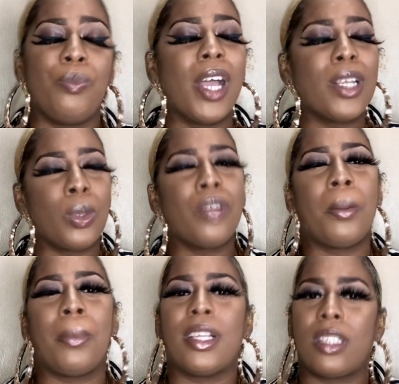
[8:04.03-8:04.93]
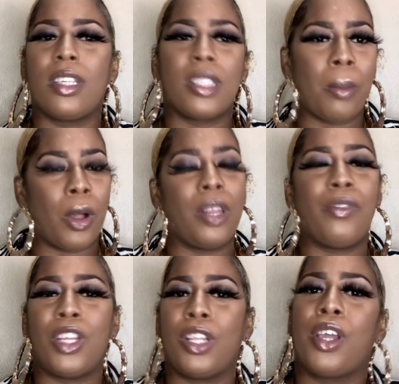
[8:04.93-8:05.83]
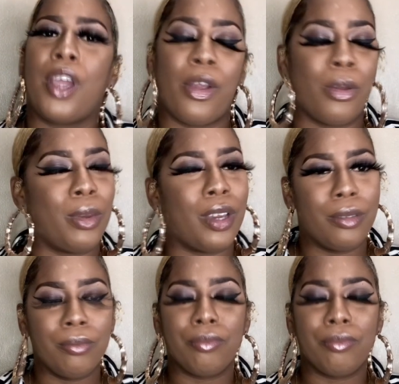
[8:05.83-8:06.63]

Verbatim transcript: that's one of the best things about living in the caribbean